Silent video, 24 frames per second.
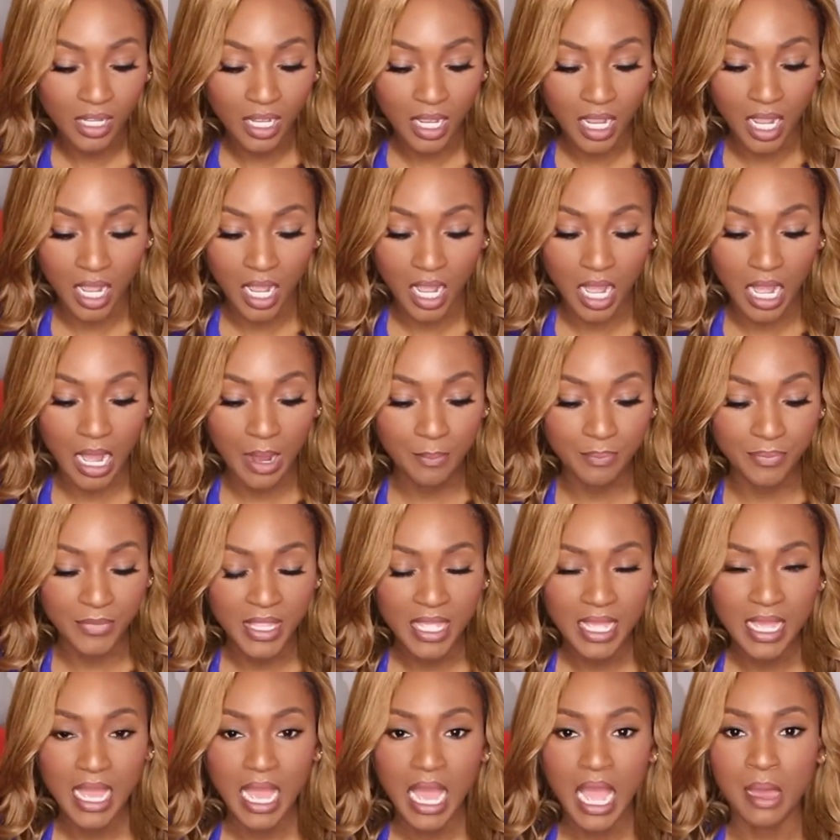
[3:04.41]

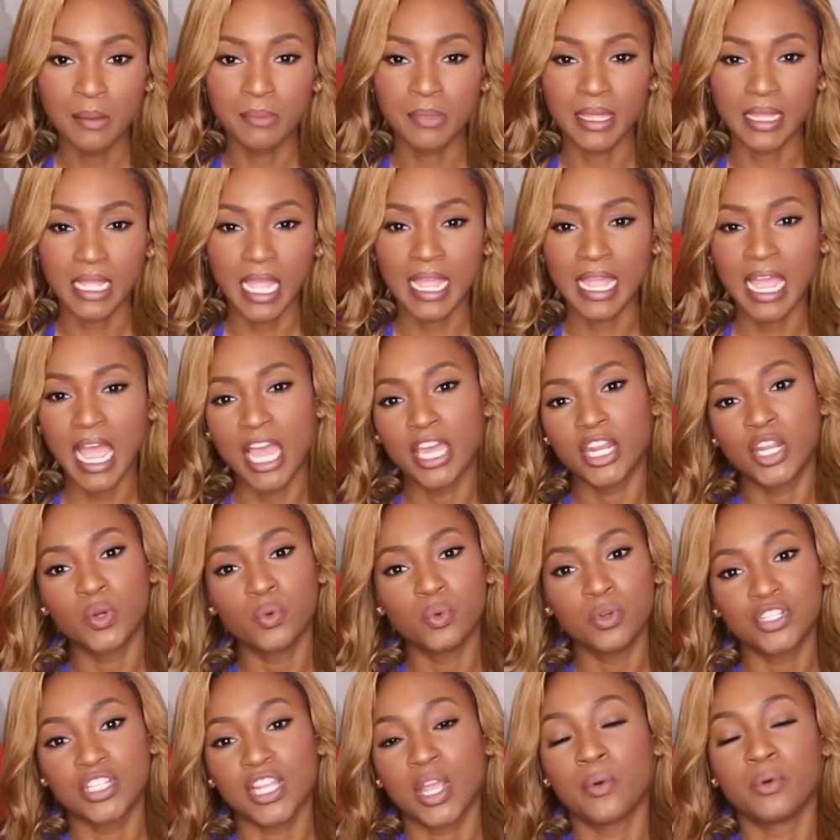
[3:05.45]
I'm like, I kind of
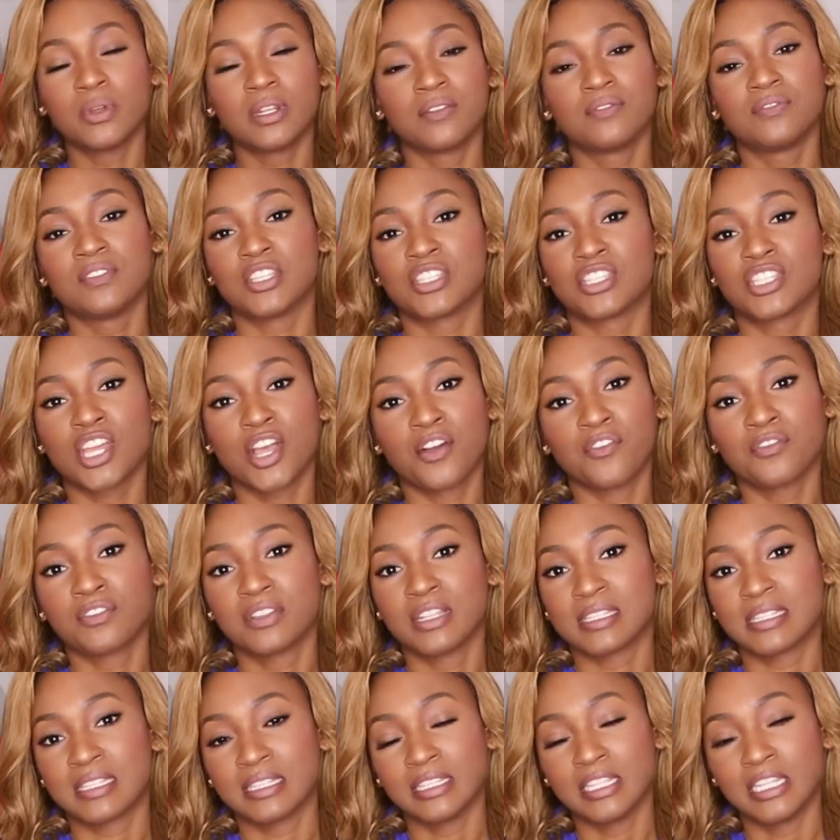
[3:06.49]
wish I would have discovered
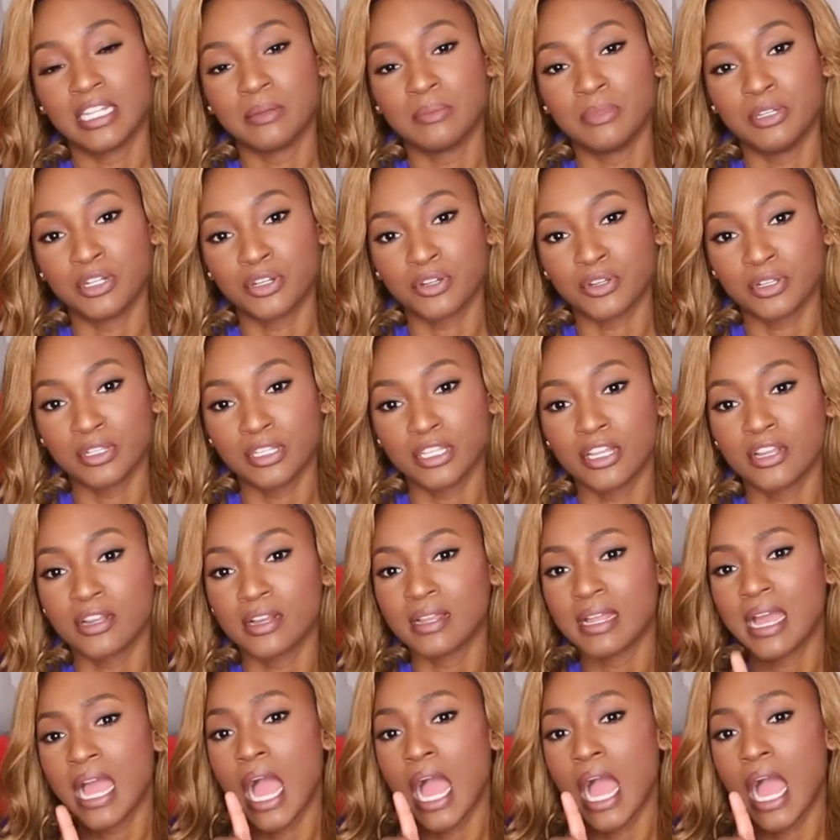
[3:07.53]
this a little bit earlier.